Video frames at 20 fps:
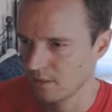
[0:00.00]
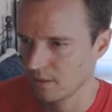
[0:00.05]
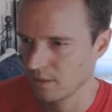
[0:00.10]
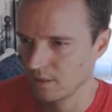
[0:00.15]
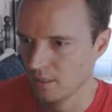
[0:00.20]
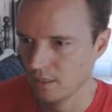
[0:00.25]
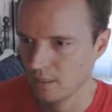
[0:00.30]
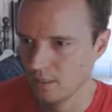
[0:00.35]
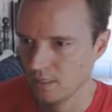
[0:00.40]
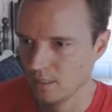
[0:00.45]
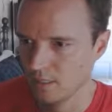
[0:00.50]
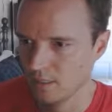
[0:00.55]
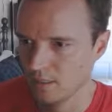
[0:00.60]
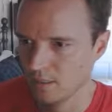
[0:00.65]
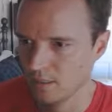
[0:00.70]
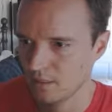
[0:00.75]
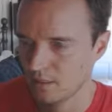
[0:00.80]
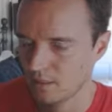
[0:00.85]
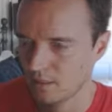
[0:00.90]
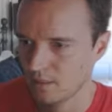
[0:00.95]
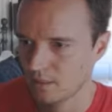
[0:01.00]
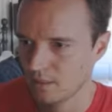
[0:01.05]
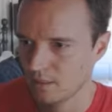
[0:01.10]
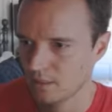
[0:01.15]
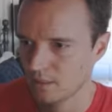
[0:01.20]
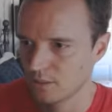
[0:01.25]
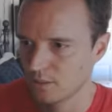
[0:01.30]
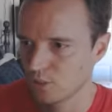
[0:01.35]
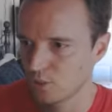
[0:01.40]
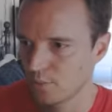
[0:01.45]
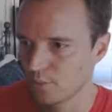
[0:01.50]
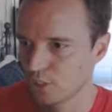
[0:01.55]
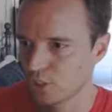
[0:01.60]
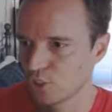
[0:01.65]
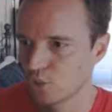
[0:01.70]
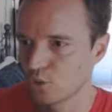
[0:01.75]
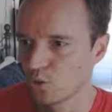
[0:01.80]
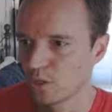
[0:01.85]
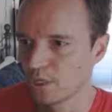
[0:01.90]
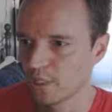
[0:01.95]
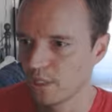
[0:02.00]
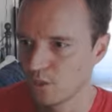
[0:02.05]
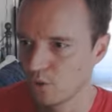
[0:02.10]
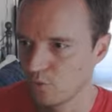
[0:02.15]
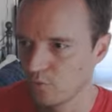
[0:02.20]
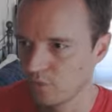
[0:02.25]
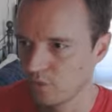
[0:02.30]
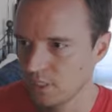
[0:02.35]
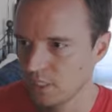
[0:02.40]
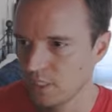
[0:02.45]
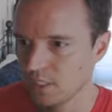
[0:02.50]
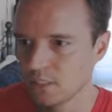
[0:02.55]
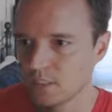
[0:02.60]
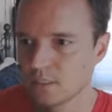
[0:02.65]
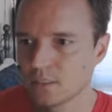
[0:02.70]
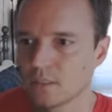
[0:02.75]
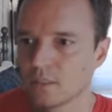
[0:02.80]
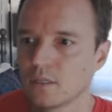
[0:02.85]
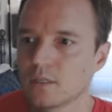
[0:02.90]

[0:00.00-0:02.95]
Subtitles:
and so I'm distorting the UVs.